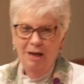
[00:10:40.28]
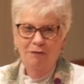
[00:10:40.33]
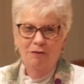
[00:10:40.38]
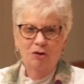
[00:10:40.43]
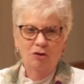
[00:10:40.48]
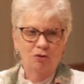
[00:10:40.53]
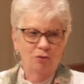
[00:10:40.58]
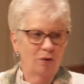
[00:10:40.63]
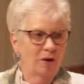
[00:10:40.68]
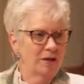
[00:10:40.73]
and
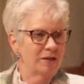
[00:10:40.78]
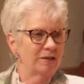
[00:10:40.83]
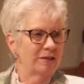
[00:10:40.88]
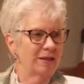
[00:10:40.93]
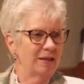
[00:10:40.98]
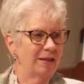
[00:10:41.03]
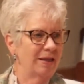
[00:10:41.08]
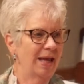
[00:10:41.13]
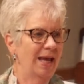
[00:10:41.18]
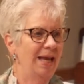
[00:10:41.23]
trust
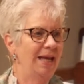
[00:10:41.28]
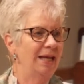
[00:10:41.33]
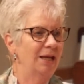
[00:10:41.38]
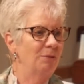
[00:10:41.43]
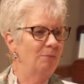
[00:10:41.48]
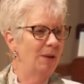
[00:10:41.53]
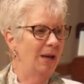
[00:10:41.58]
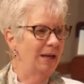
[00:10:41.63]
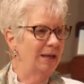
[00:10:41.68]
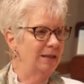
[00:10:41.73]
that they can
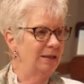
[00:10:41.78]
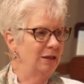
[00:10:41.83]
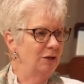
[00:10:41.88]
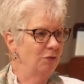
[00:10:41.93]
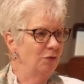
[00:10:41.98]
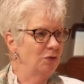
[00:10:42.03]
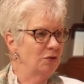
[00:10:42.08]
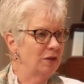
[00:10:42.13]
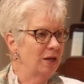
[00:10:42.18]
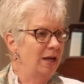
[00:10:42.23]
make a
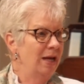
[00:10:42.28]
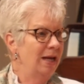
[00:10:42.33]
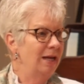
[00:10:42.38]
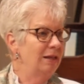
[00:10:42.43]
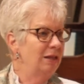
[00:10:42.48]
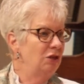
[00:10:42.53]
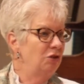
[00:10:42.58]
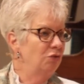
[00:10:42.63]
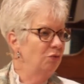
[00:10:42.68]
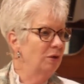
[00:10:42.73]
difference, and
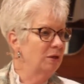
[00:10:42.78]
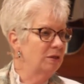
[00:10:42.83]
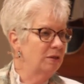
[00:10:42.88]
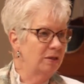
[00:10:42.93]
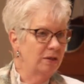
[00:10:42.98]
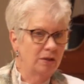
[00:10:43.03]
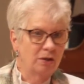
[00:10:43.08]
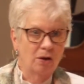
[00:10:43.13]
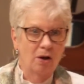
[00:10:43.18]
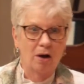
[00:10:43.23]
they trust
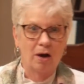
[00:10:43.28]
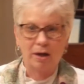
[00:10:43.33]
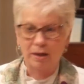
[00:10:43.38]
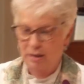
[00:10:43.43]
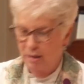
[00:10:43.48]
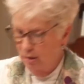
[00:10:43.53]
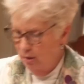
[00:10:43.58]
that God can